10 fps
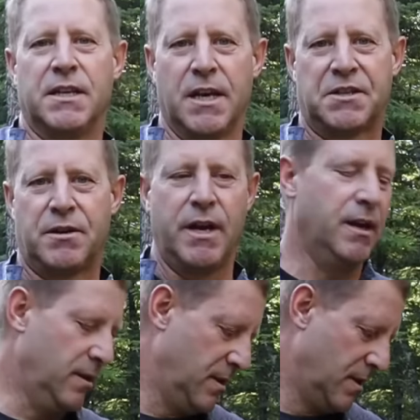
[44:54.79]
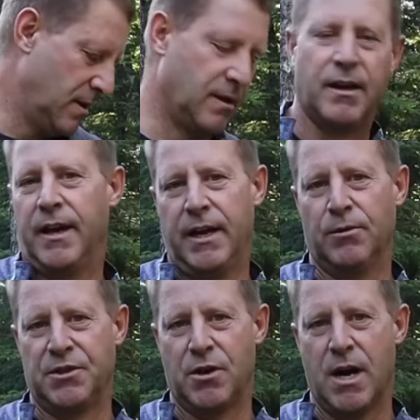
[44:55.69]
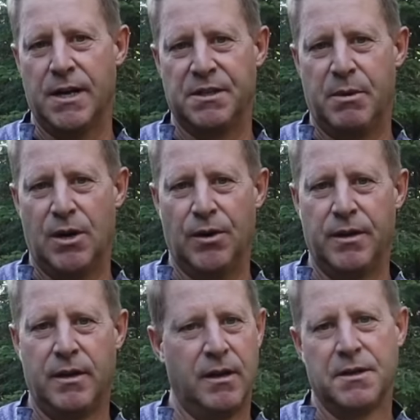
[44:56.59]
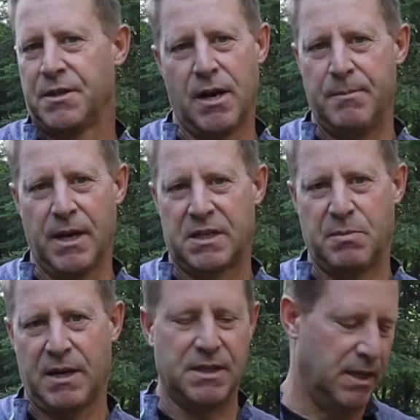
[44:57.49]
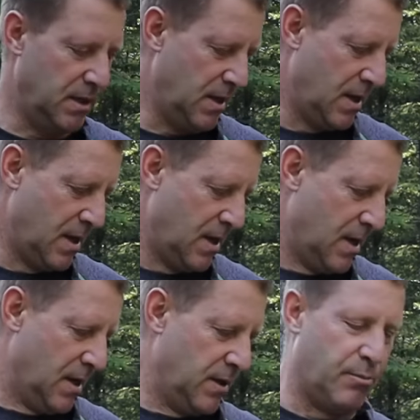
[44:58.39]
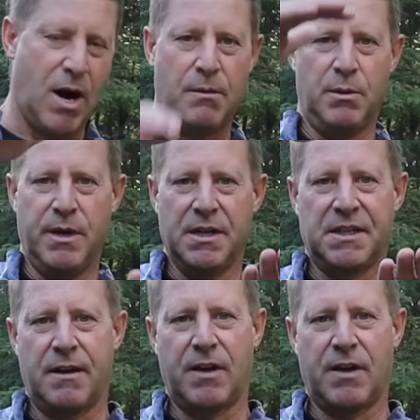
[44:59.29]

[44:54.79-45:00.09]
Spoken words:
it yesterday and it was dry as a bone, so I'm not expecting it. The problem is I've